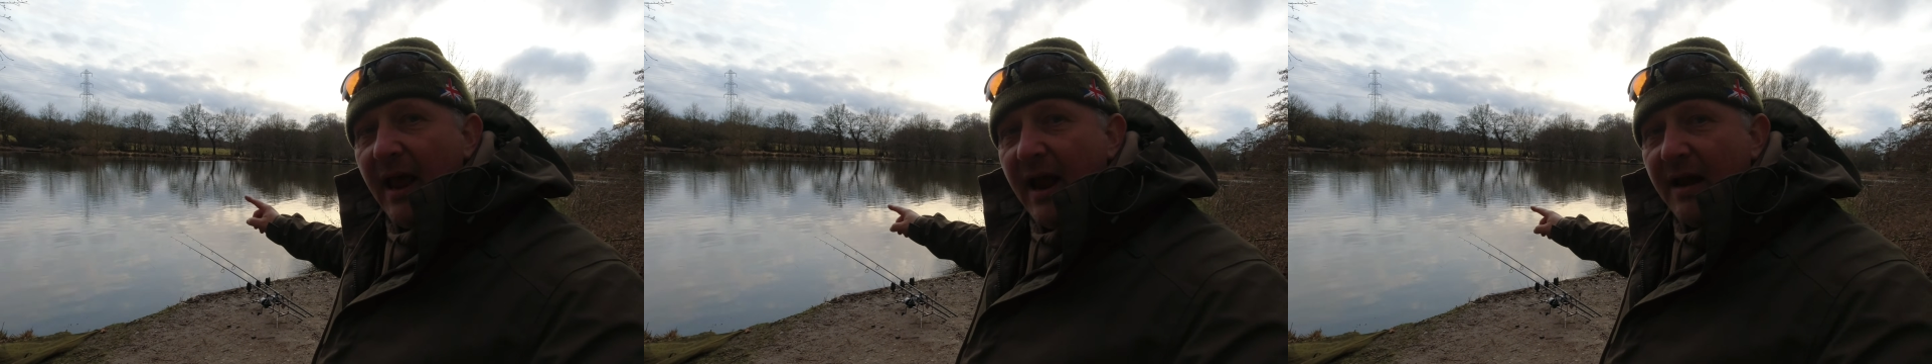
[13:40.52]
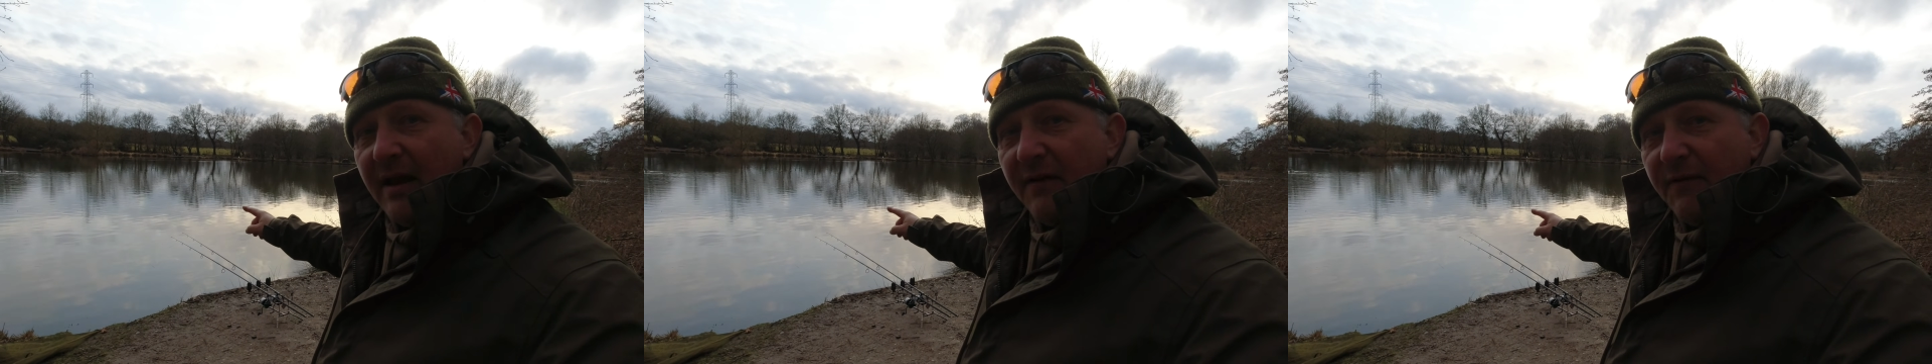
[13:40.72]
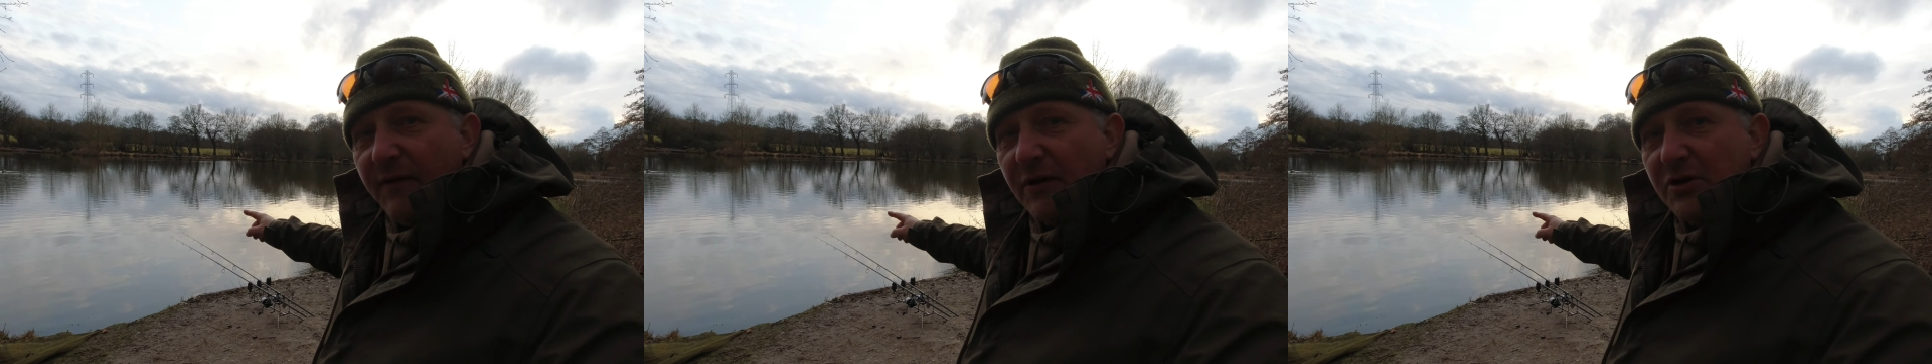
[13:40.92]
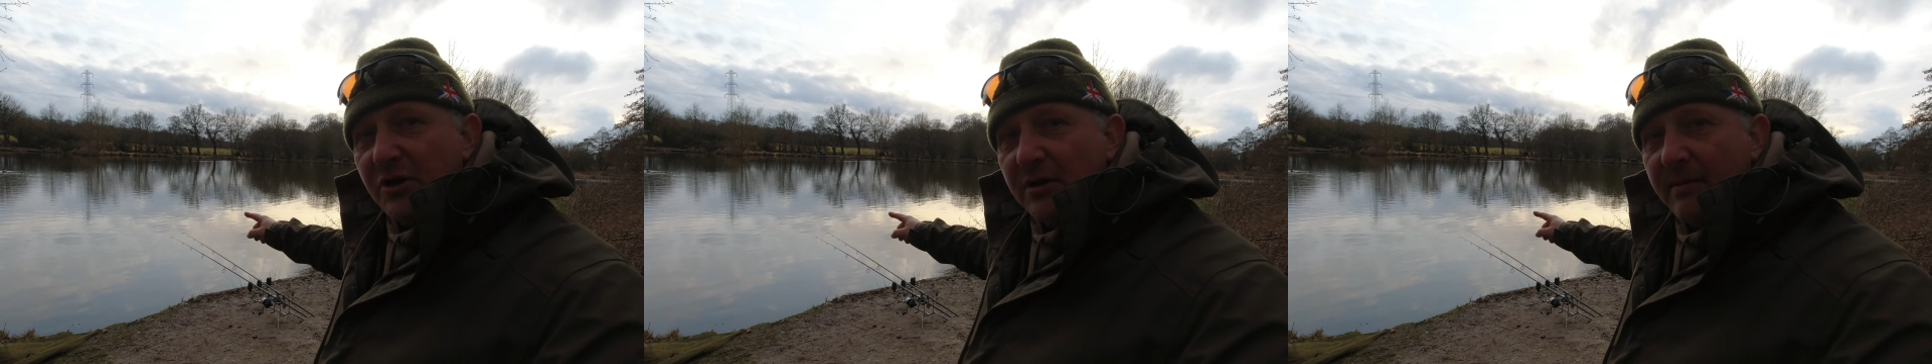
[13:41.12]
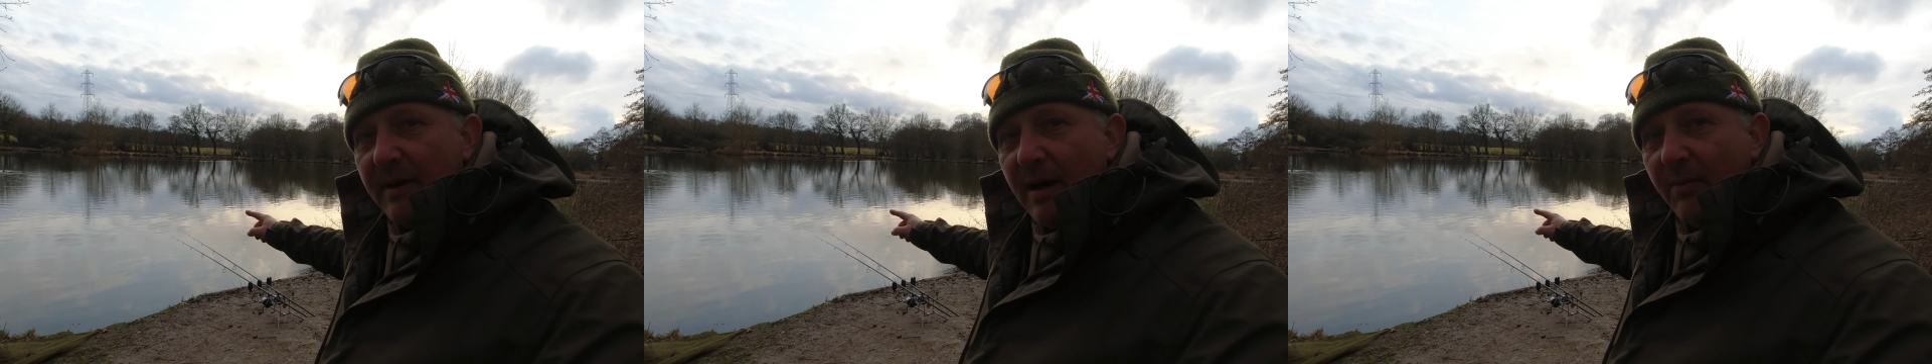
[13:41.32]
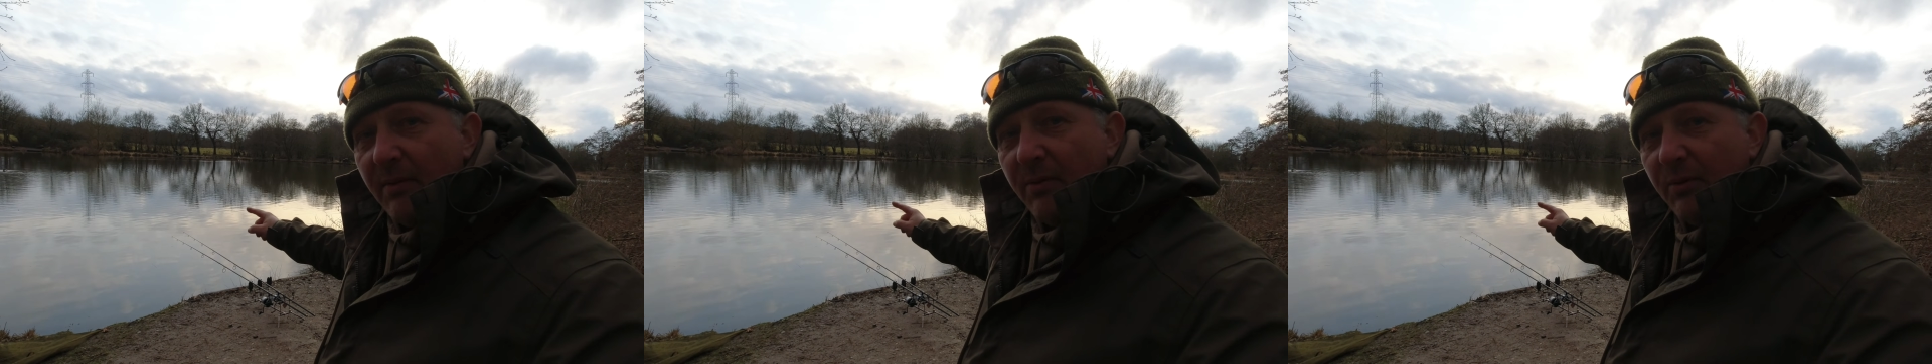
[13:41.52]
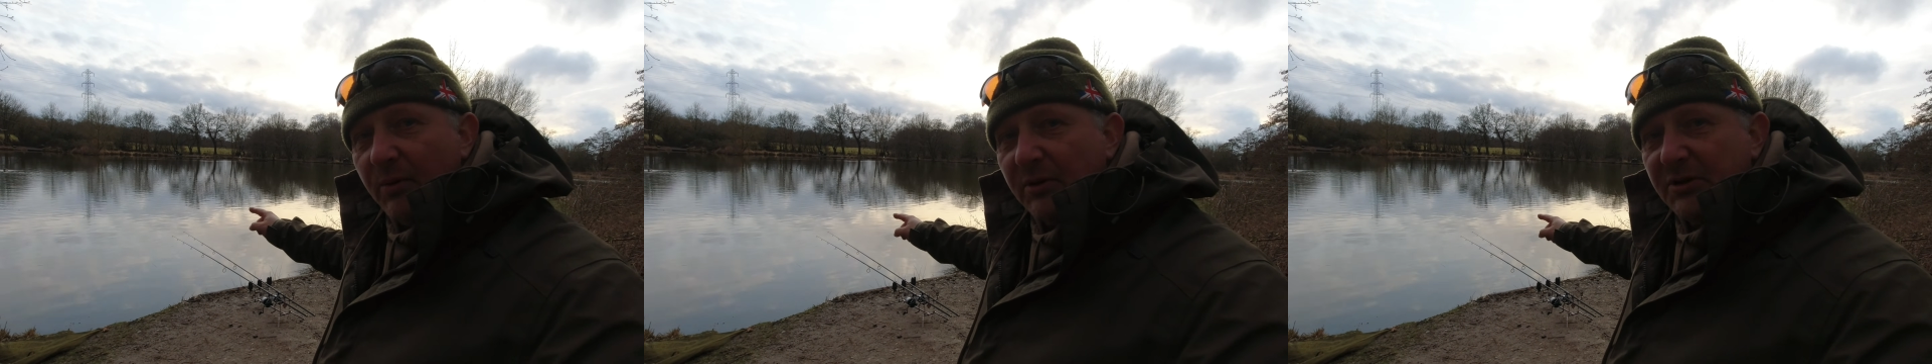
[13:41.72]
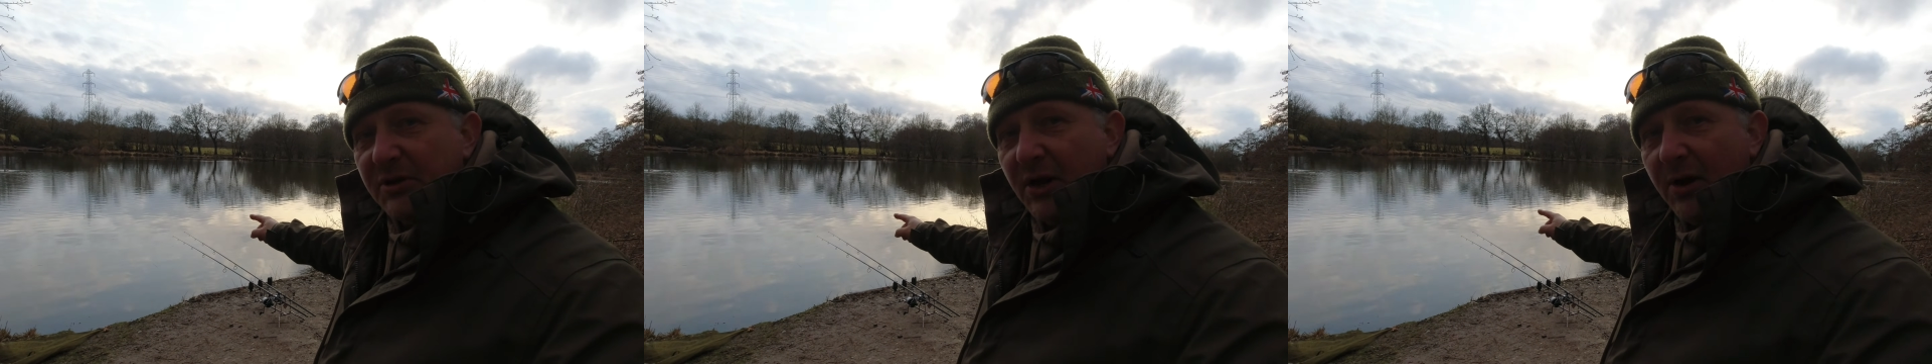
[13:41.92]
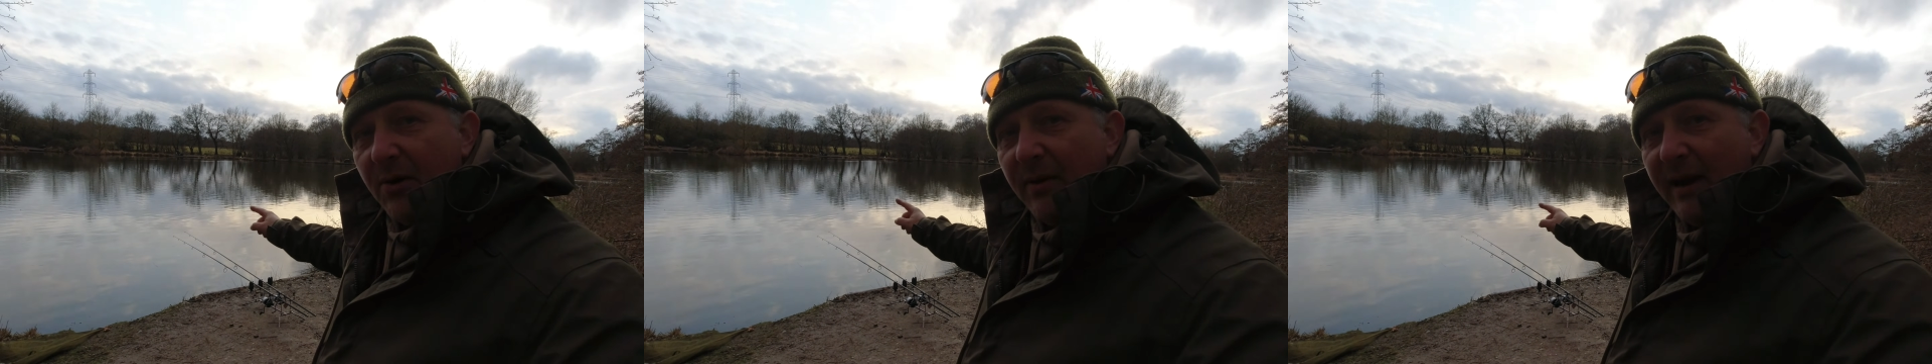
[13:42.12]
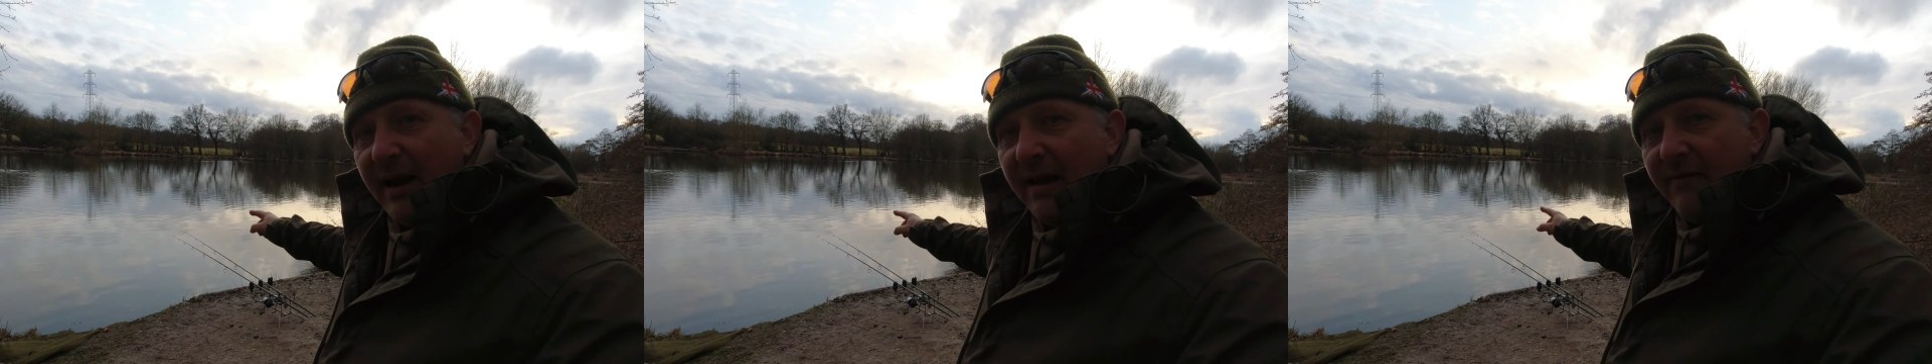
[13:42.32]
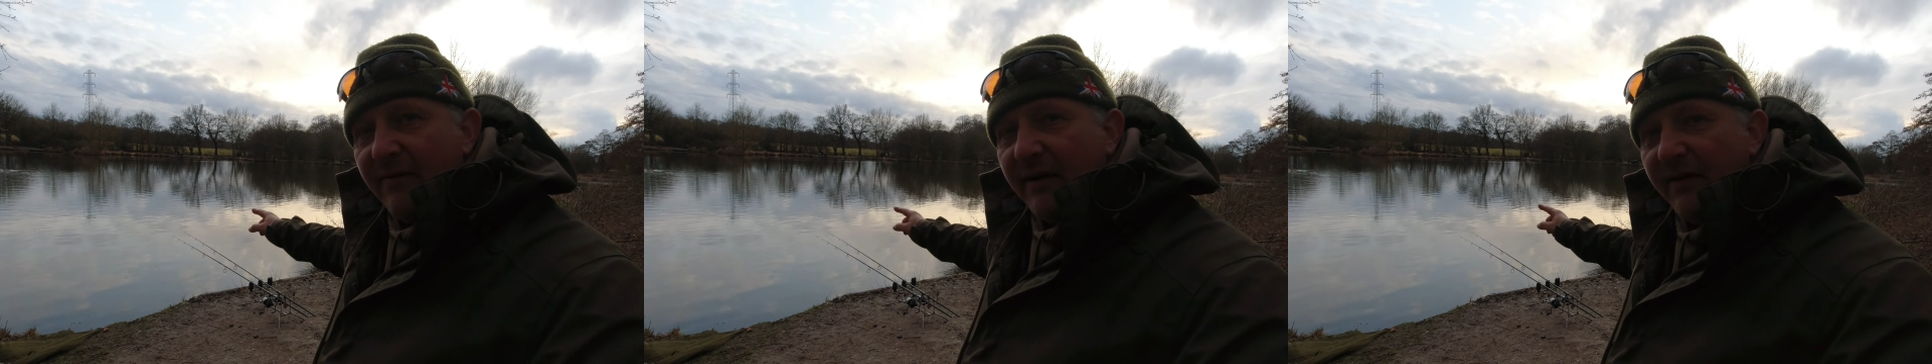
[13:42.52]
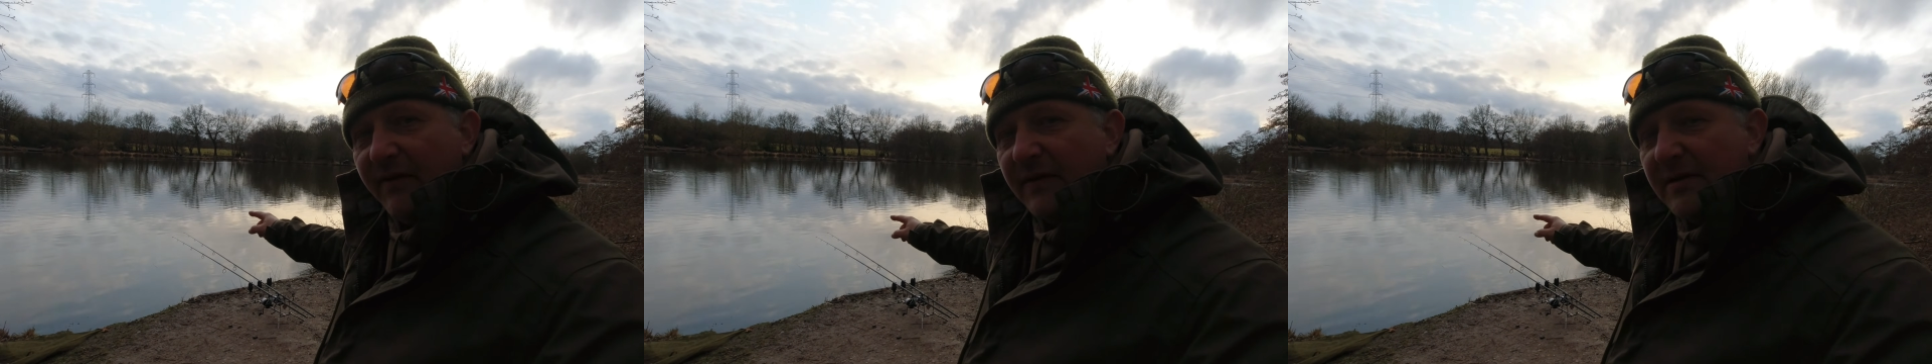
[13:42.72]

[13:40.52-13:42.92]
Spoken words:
any fish at the moment will do, even if